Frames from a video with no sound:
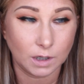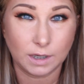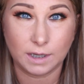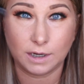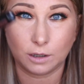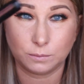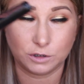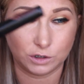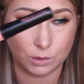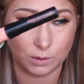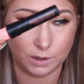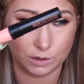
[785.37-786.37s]
Okay, now I'm
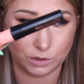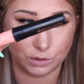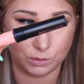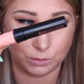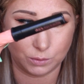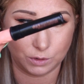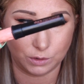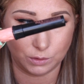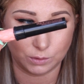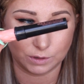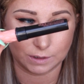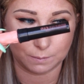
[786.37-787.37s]
just going to
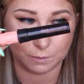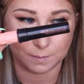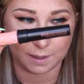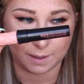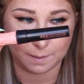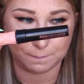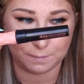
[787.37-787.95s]
use some of my